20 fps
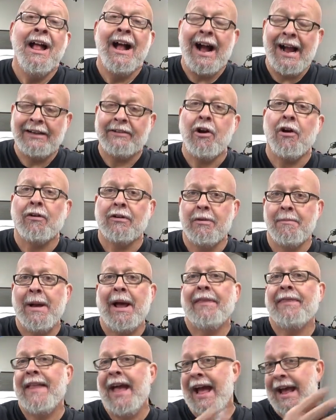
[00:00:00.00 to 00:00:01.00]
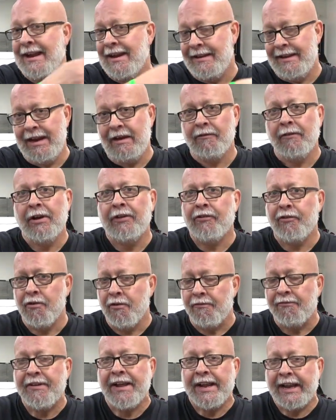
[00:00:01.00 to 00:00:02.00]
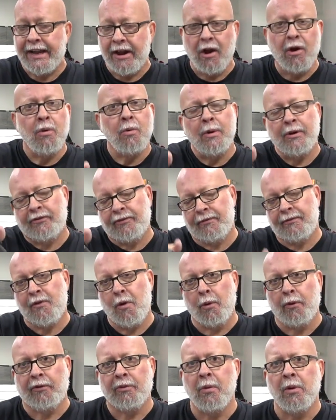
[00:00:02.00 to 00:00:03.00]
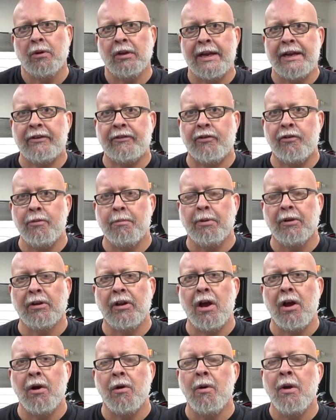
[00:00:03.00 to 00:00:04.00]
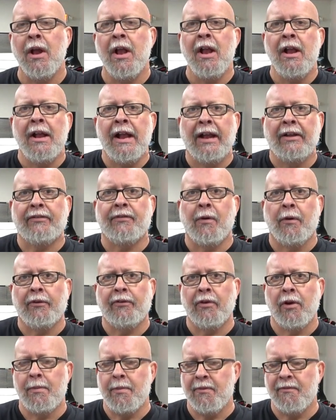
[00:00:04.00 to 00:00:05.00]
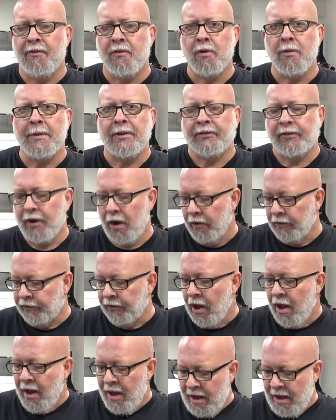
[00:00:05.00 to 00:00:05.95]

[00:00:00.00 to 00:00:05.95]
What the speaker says: I talked about that in the original video, which of course we'll link to below as far as our performance goes.